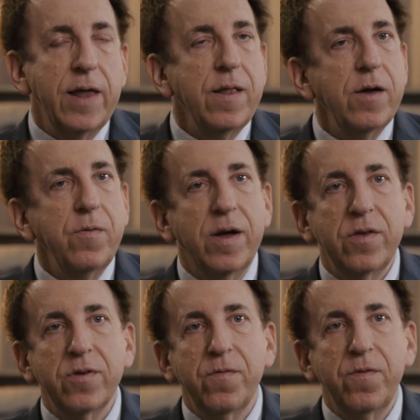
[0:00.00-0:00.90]
And
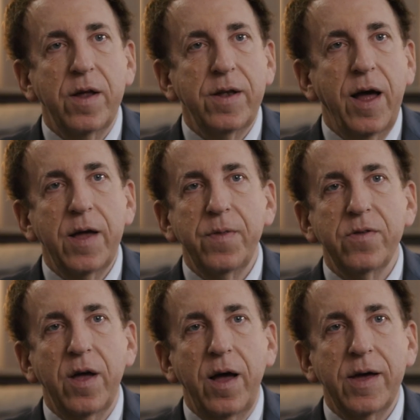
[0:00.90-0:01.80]
likewise, a, a, diet
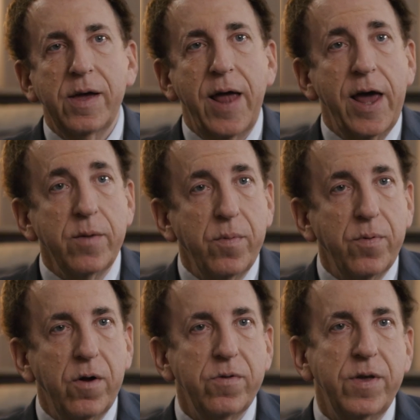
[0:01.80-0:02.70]
that's high in animal
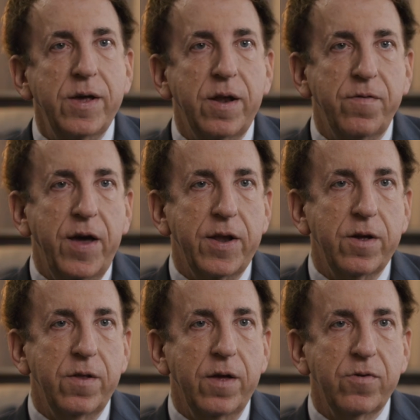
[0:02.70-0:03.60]
protein and fat
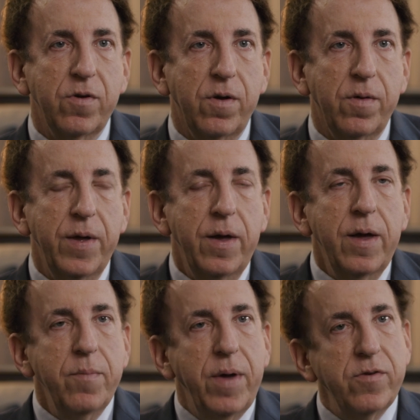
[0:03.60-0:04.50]
and cholesterol
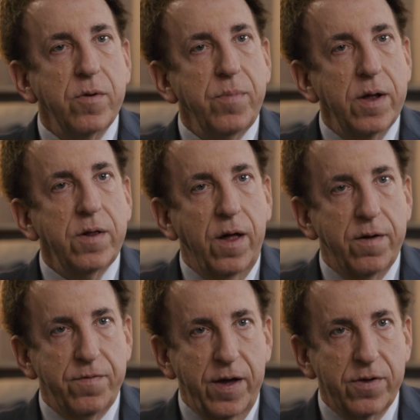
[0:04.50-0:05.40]
makes your blood
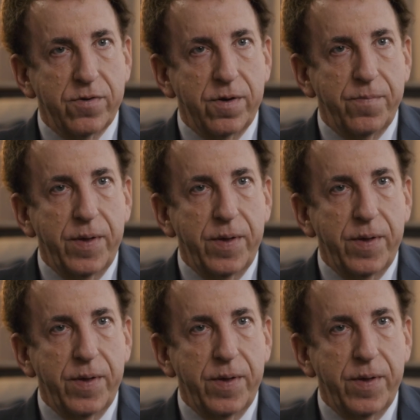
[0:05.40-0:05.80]
clot faster.